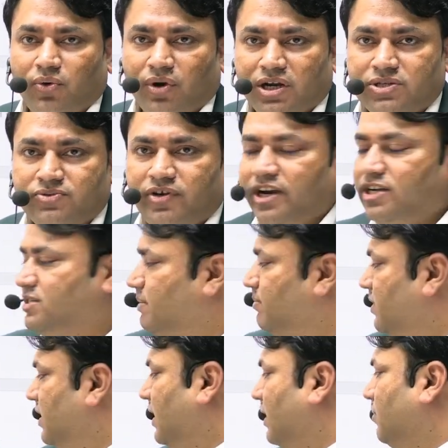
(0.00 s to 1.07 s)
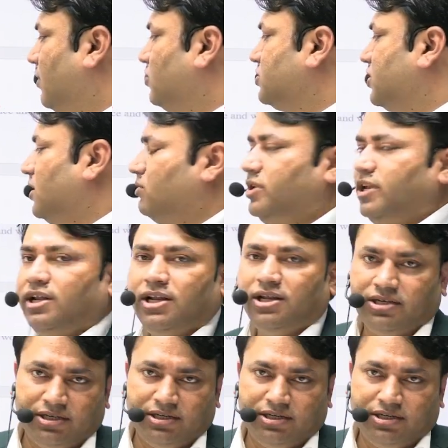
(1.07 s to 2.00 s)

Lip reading: For example, about Alauddin Khilji,